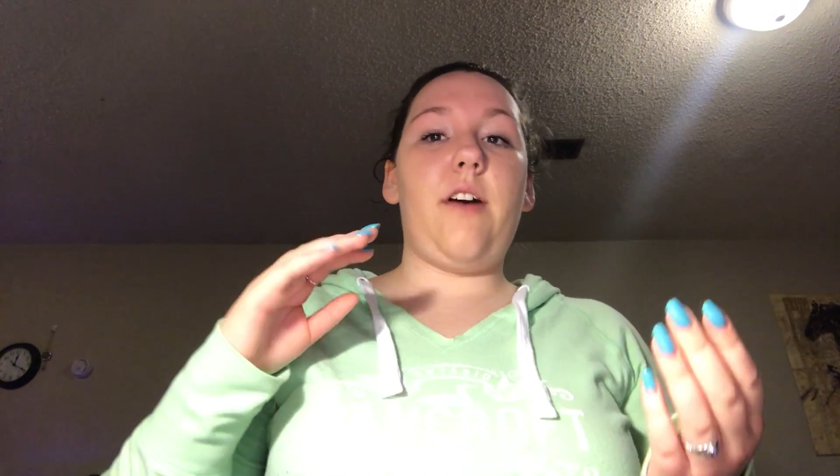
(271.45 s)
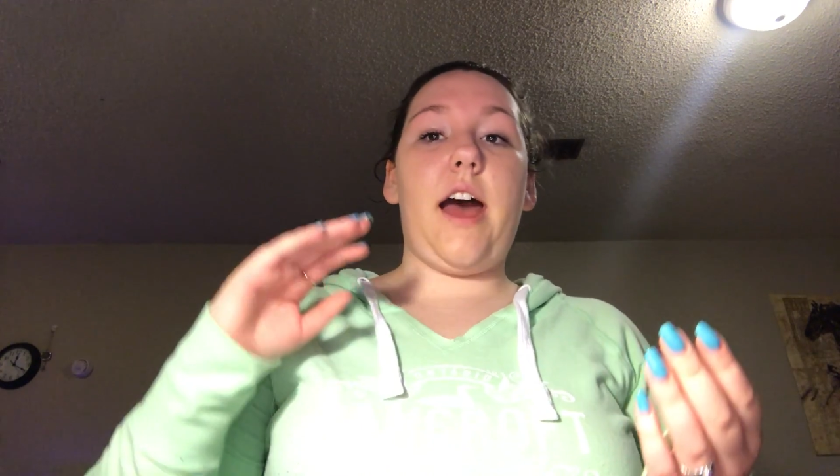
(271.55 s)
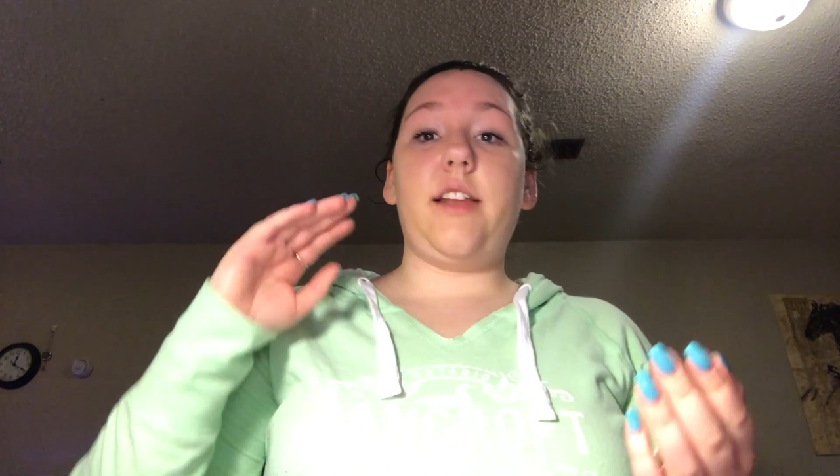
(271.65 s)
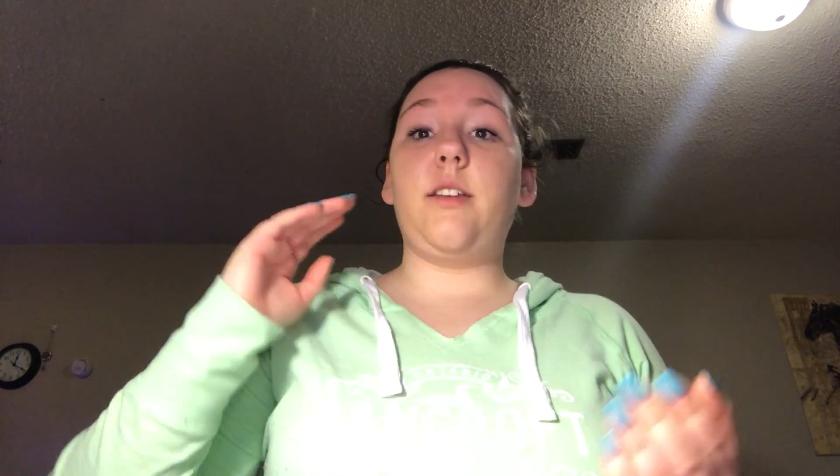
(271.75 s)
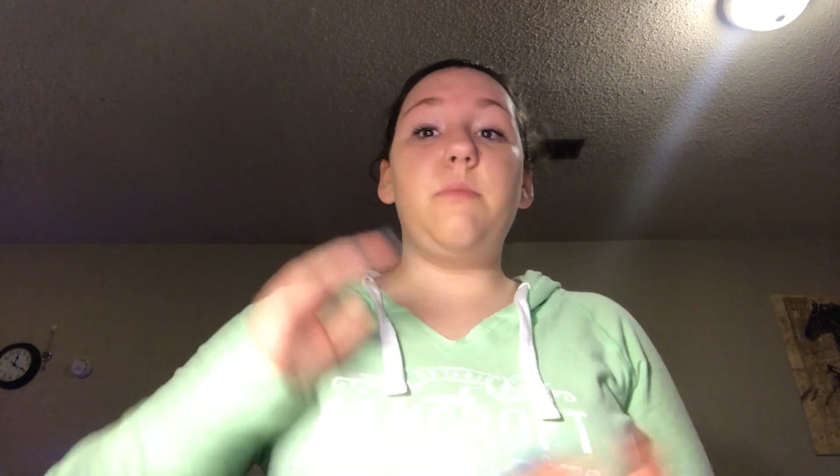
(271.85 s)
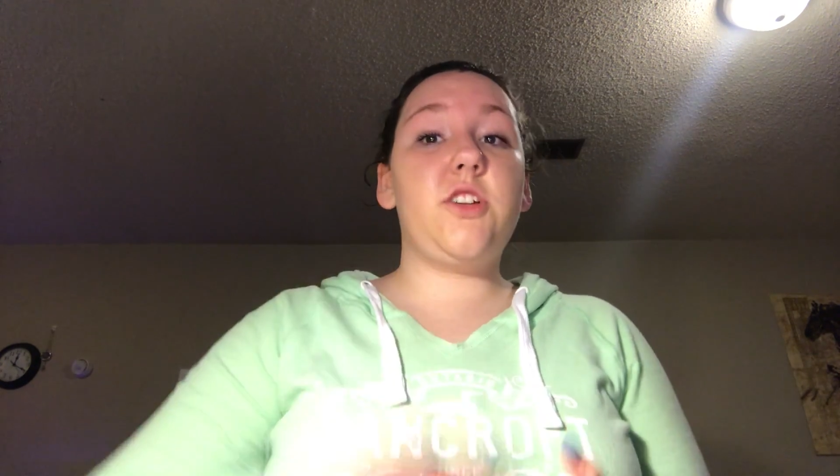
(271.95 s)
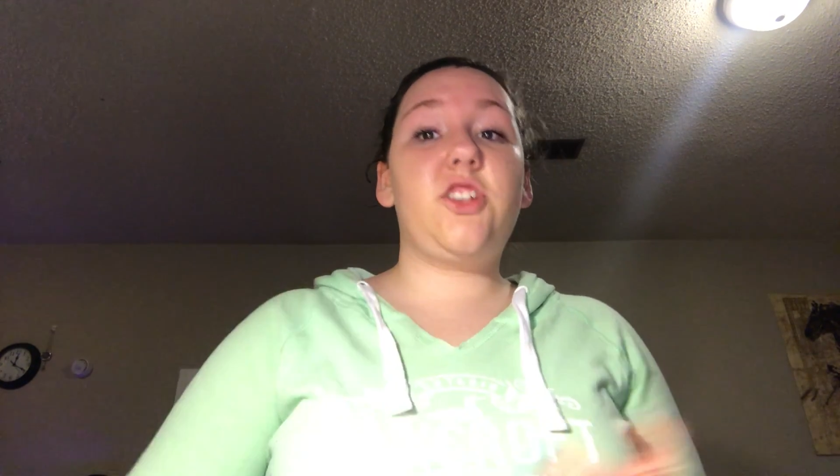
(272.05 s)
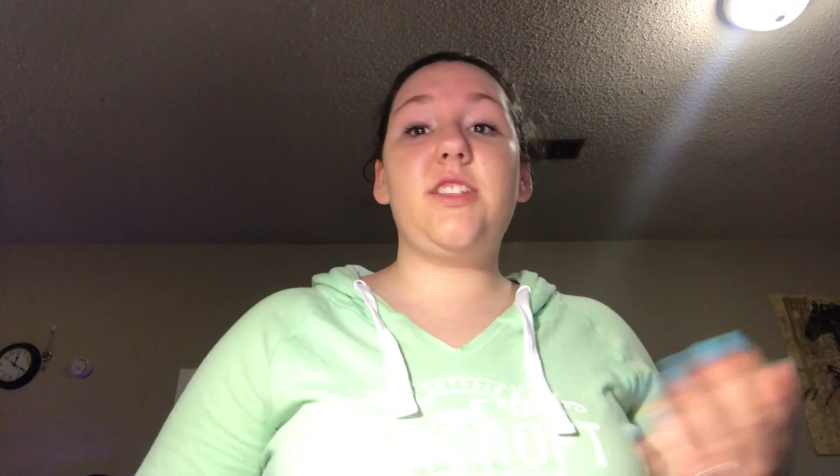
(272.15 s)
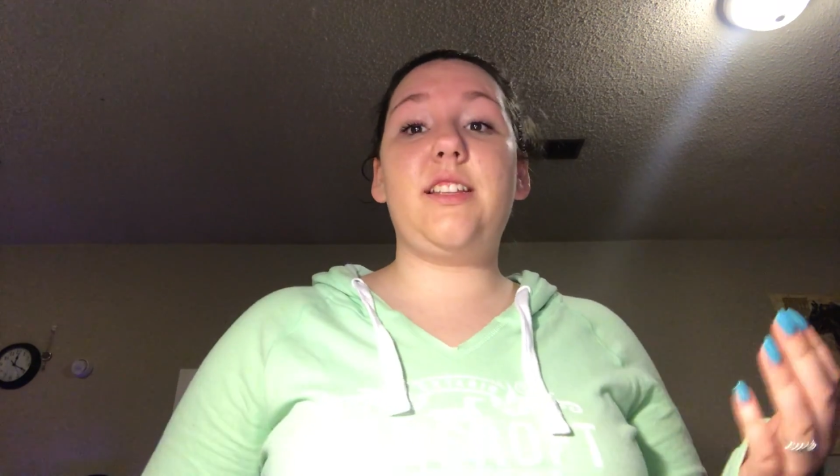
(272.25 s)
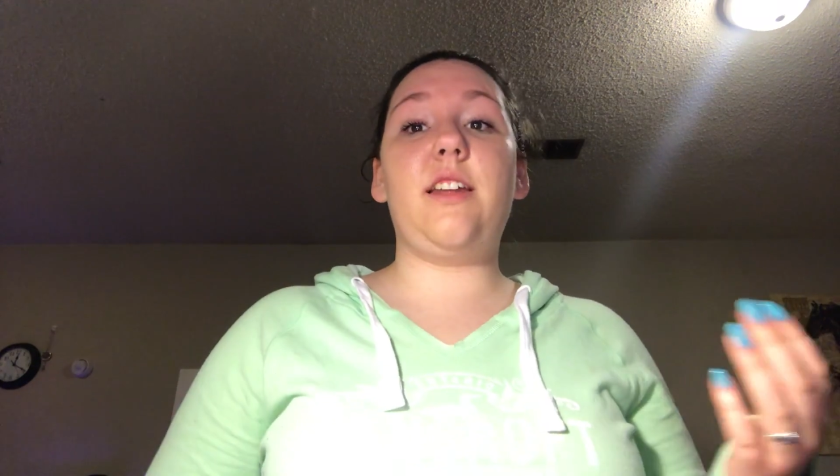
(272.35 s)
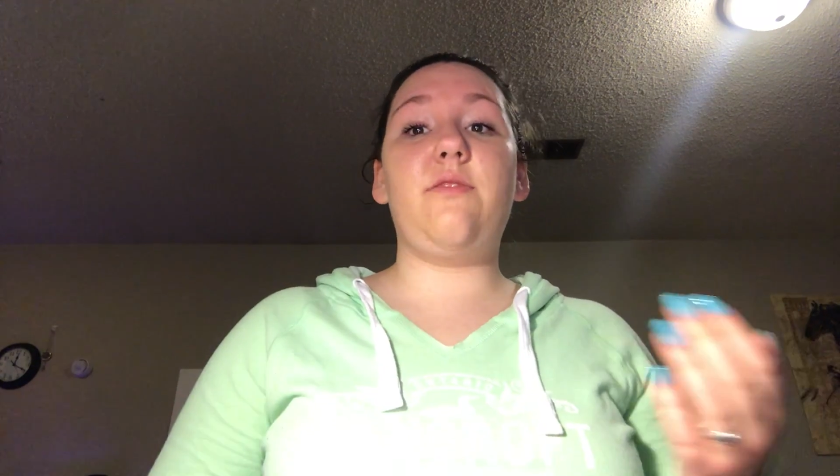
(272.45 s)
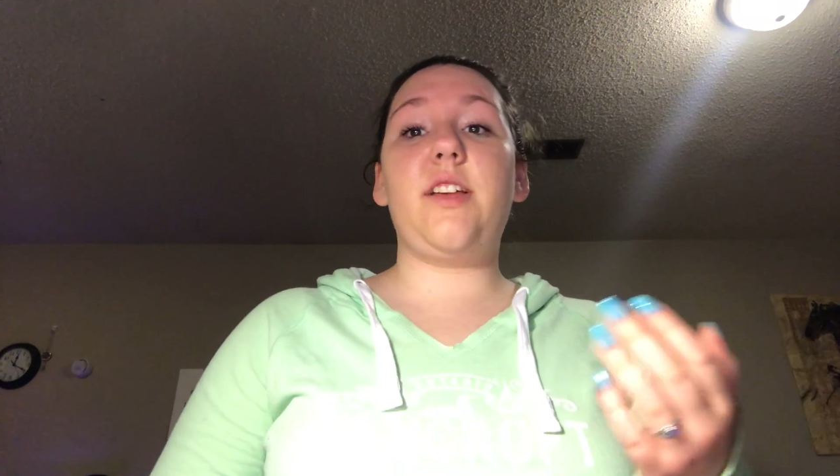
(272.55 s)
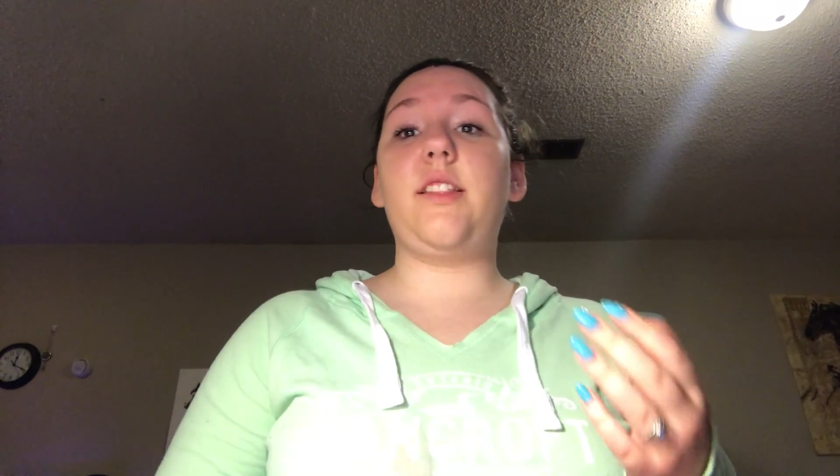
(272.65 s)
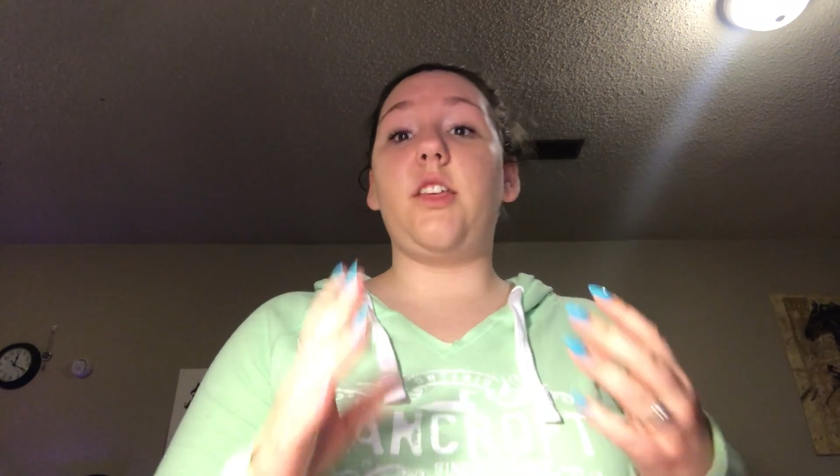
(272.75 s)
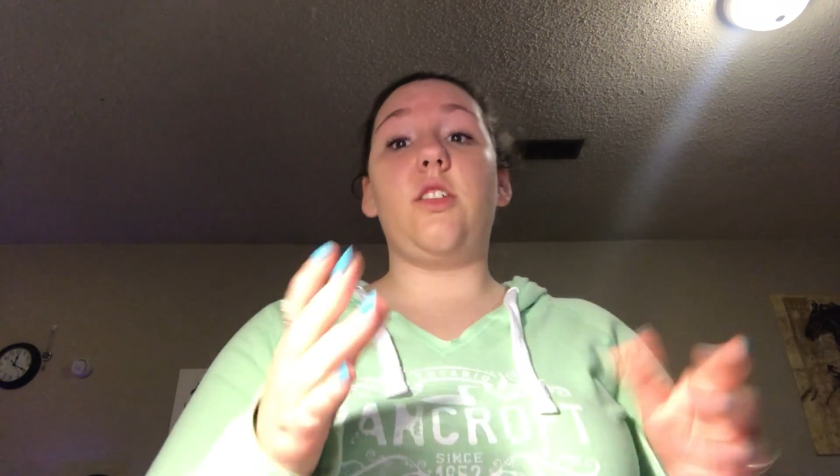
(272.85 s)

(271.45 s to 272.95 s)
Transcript: had commissions done of it.